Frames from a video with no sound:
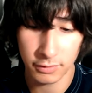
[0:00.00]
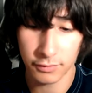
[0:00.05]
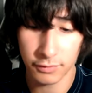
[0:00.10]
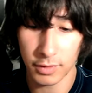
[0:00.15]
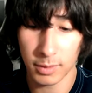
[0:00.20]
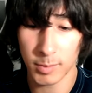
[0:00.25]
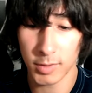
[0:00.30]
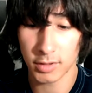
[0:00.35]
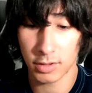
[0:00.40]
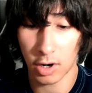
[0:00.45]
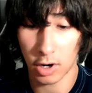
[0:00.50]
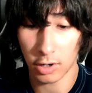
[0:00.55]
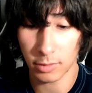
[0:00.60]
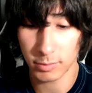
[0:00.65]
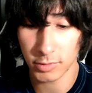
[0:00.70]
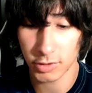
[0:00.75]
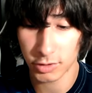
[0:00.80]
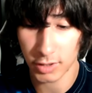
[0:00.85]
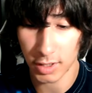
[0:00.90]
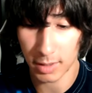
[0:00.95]
from a
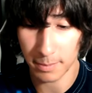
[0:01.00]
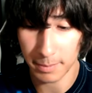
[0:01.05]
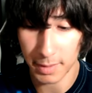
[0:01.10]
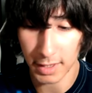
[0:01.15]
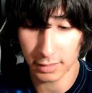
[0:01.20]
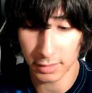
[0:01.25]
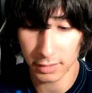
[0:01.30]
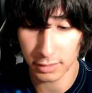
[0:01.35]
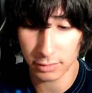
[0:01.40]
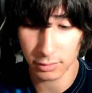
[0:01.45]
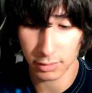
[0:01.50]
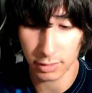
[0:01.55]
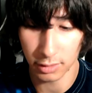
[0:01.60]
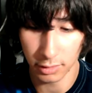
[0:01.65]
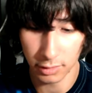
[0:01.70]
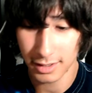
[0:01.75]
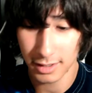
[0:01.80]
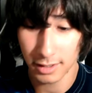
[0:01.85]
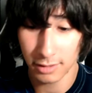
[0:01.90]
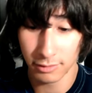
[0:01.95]
garbage dump by a little girl.